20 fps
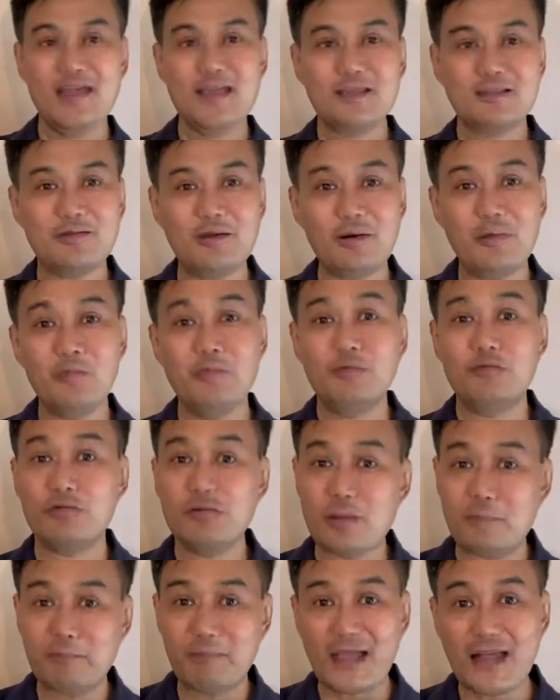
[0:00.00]
So for
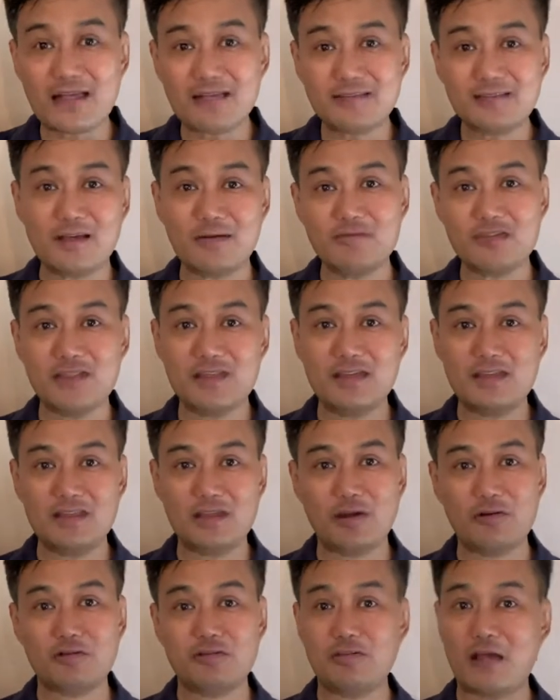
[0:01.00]
the past 17
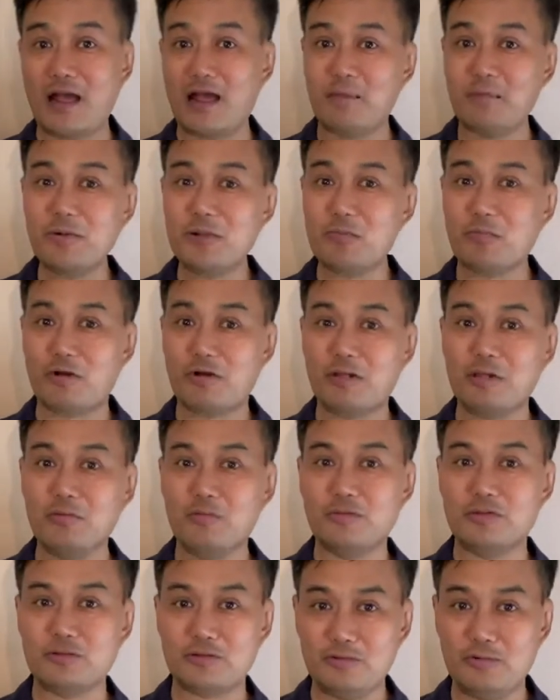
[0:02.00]
years, I've been working
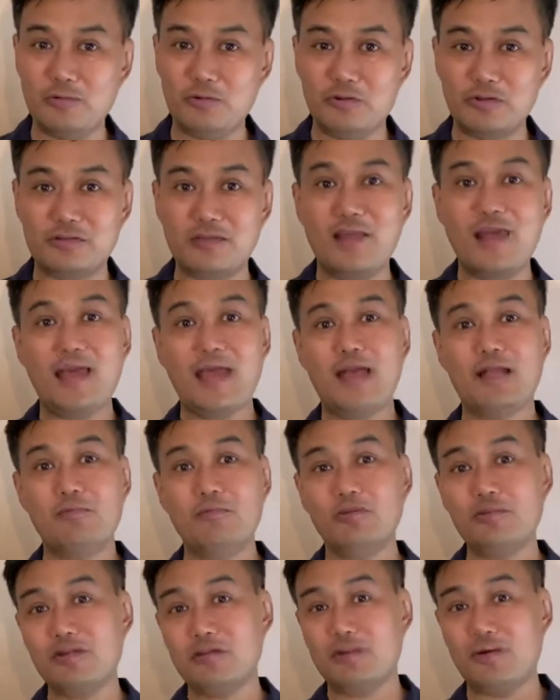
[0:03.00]
with schools. And
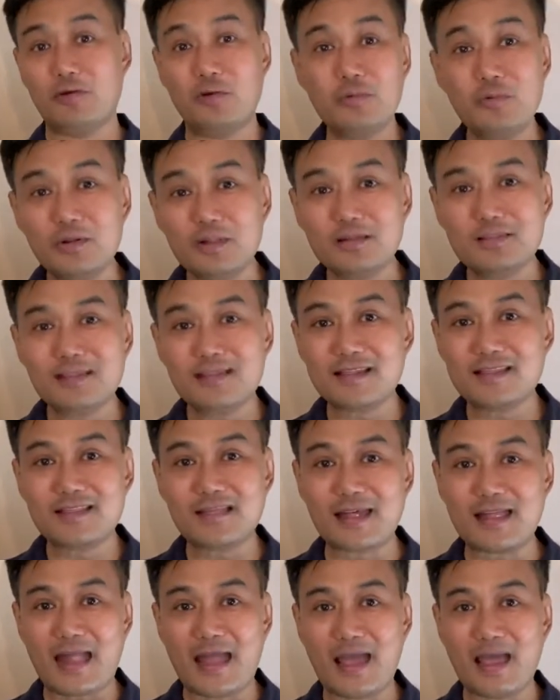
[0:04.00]
one of the coolest things
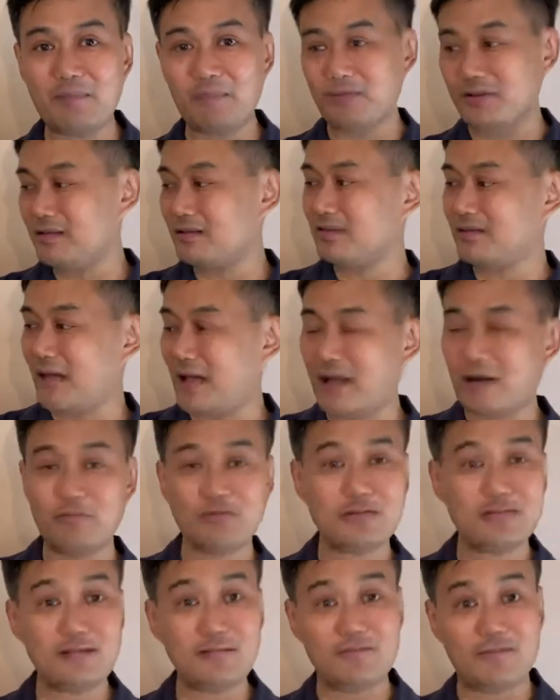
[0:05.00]
that happened is I
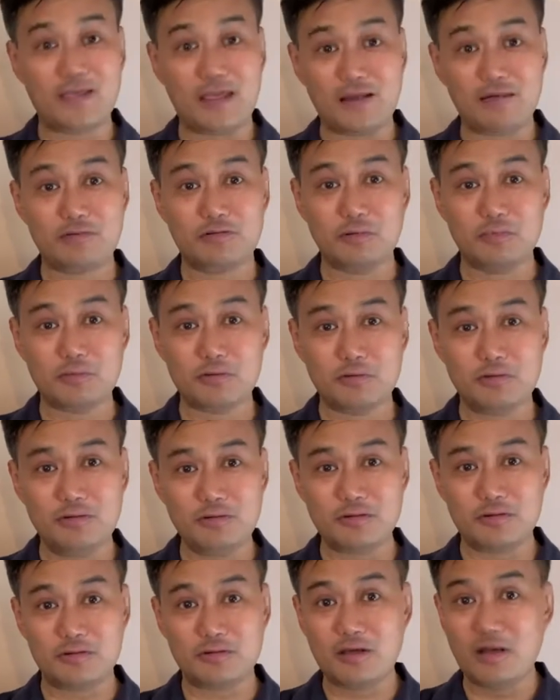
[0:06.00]
received gifts from
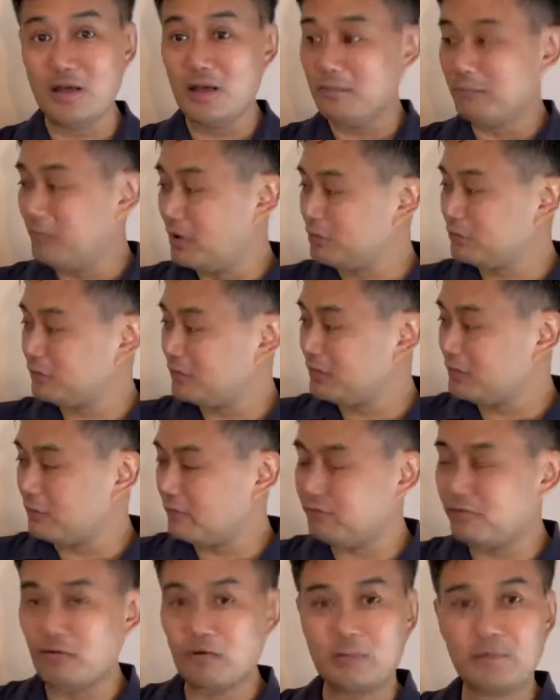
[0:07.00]
students, mostly in the
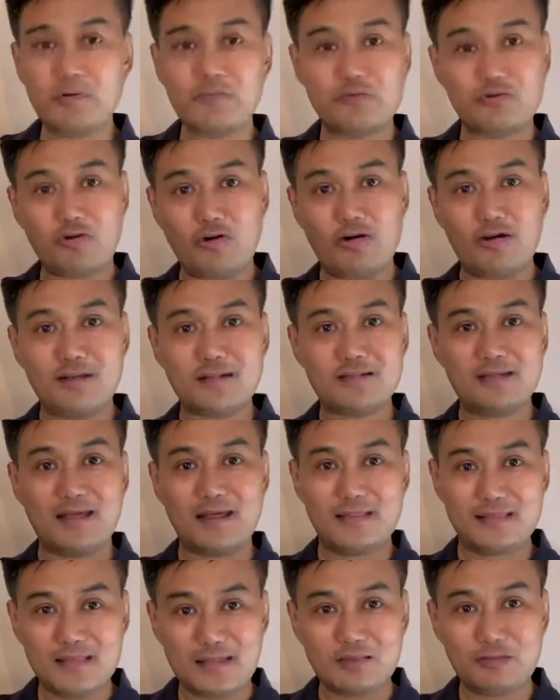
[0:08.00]
form of drawings
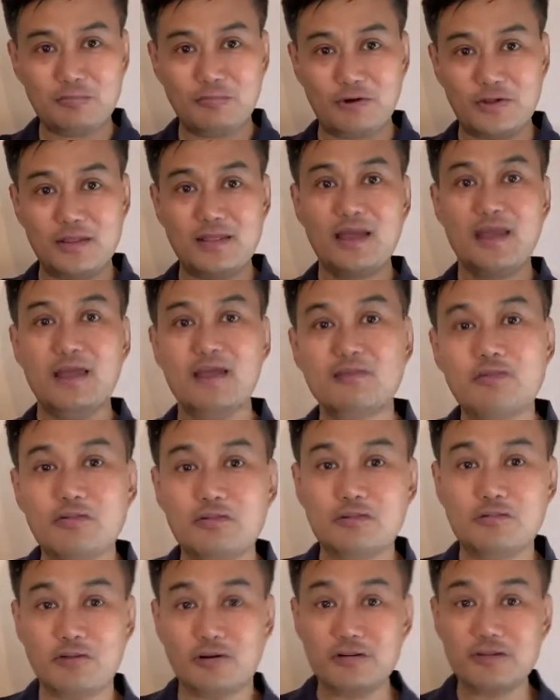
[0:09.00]
like this one. So
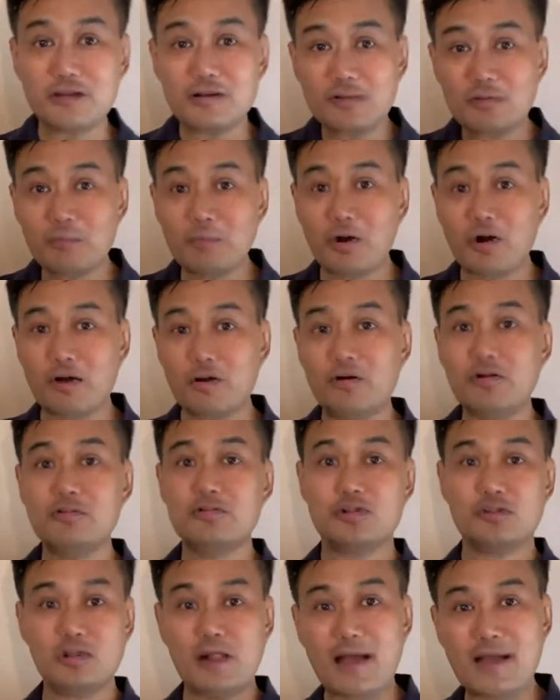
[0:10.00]
starting tomorrow,
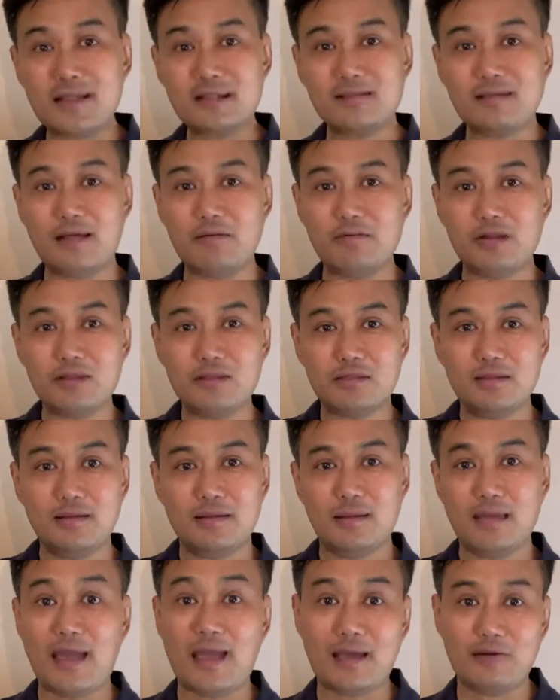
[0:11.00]
July 7th,
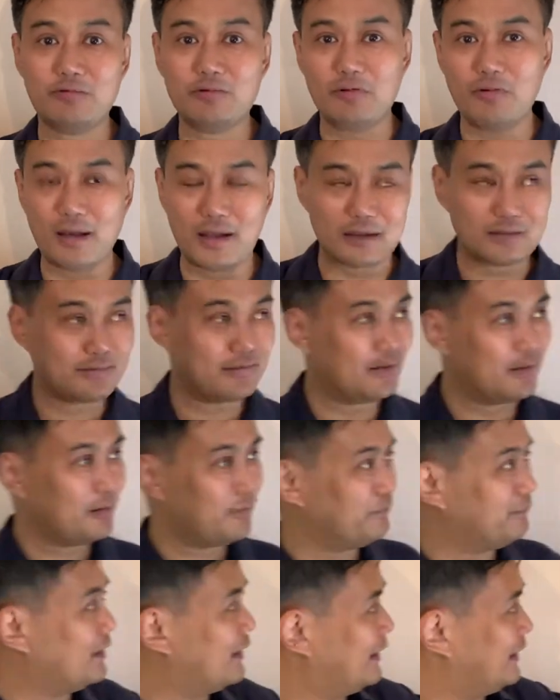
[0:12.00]
after I set
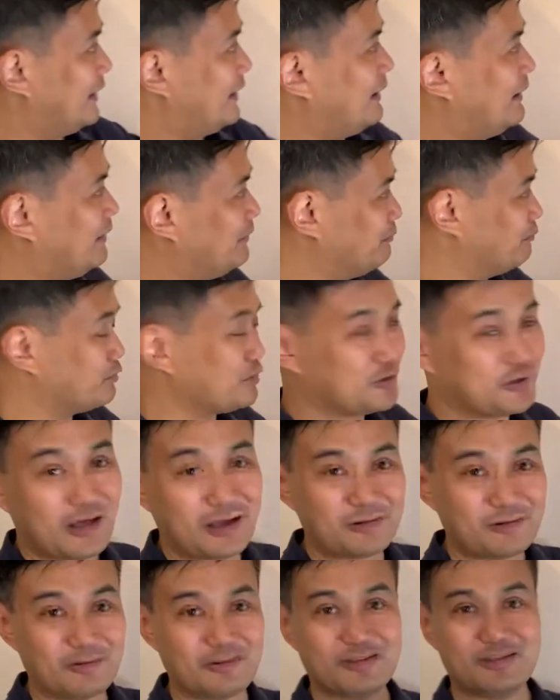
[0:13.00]
up my um,
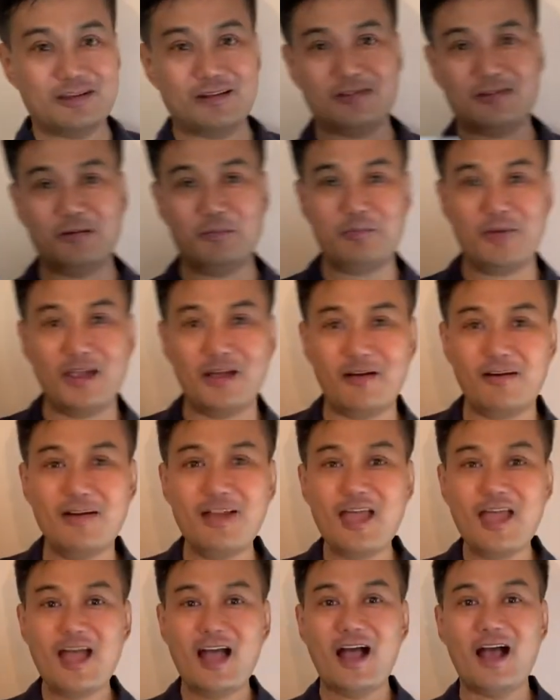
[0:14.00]
projector system here
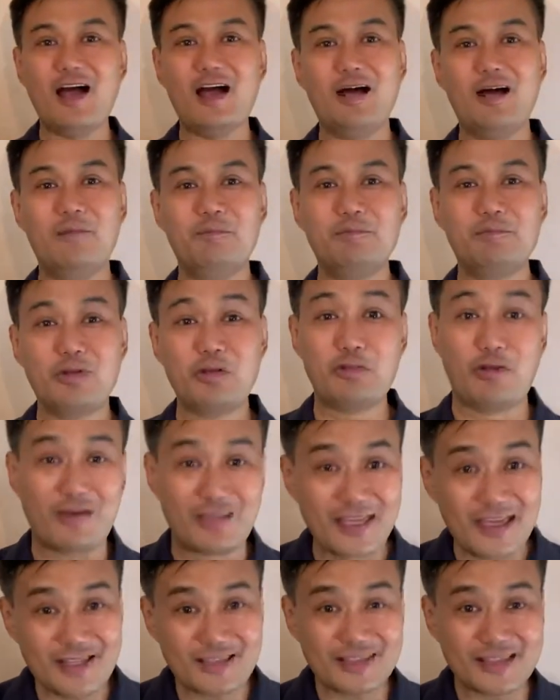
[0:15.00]
um, in our
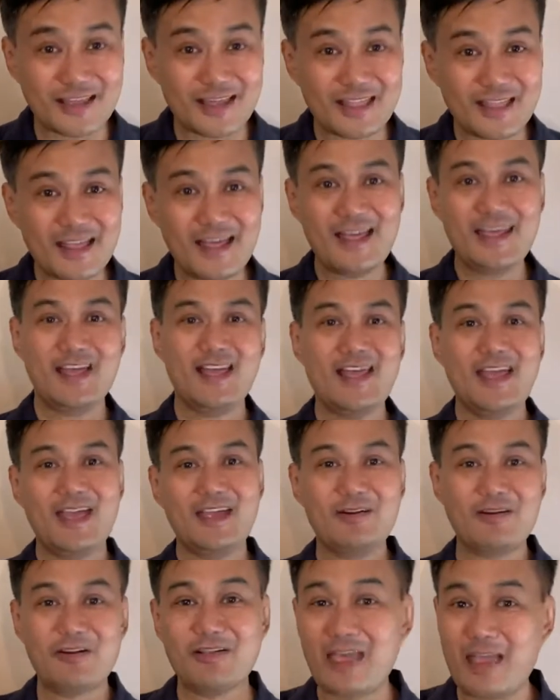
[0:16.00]
kitchen,
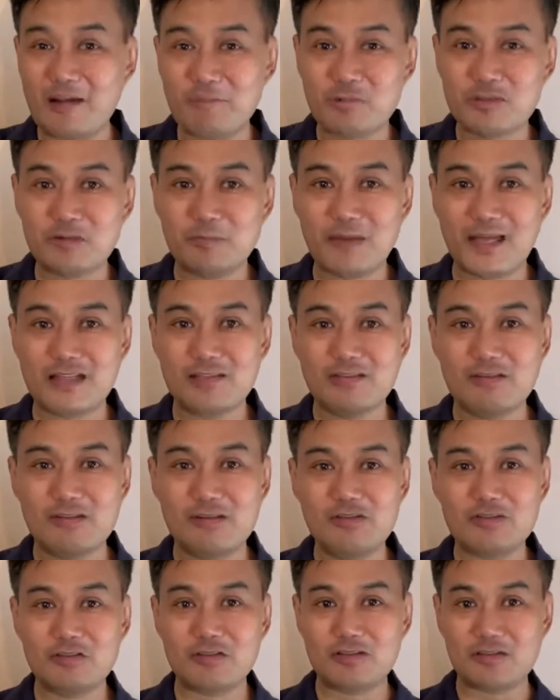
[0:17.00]
here in Cambridge,
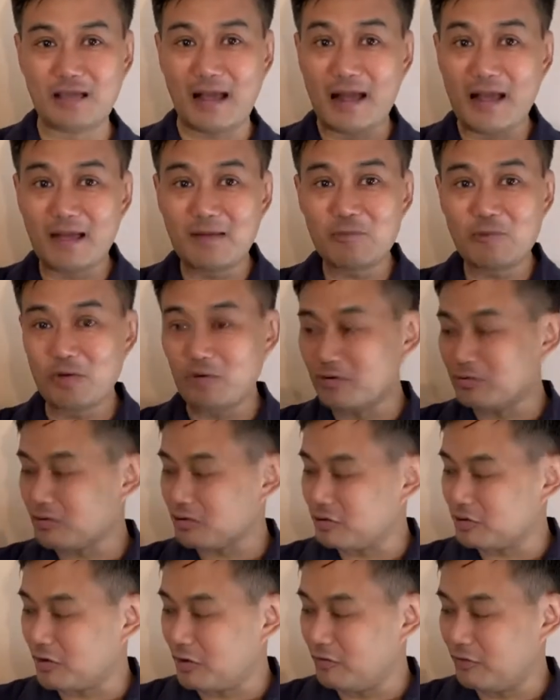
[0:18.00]
Massachusetts, I'm going to
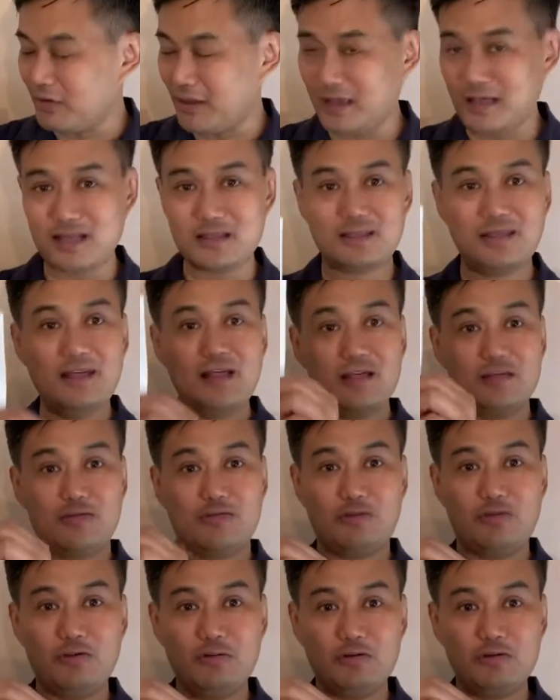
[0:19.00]
showcase
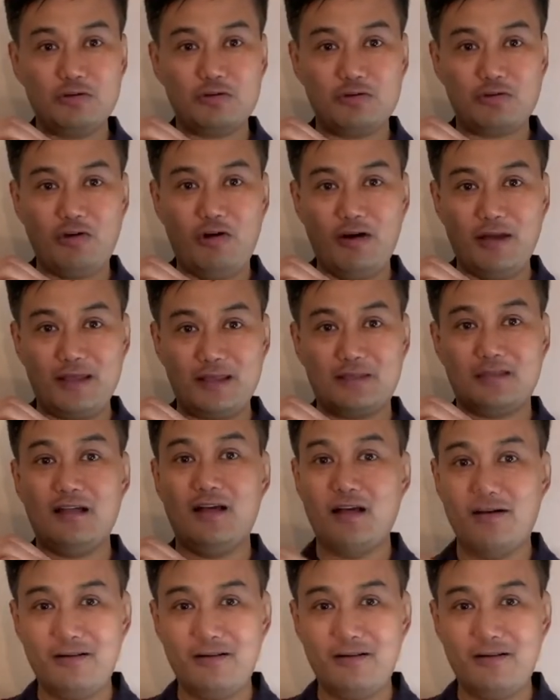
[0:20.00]
student drawings.